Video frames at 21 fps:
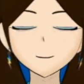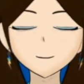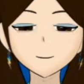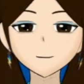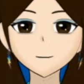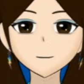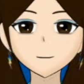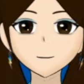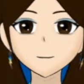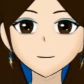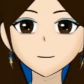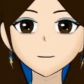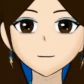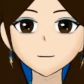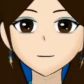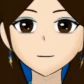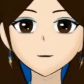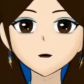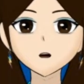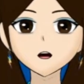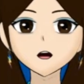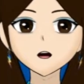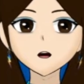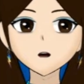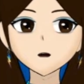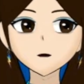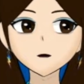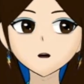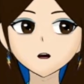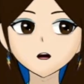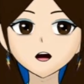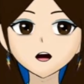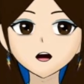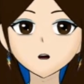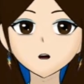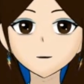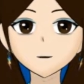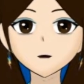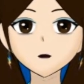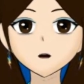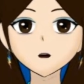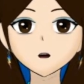told her, you have a month to
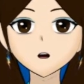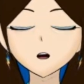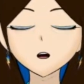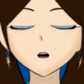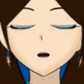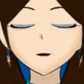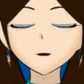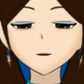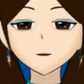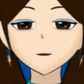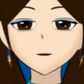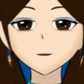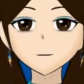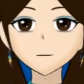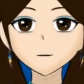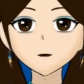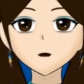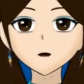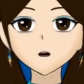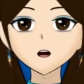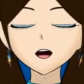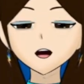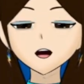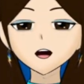watch the entirety of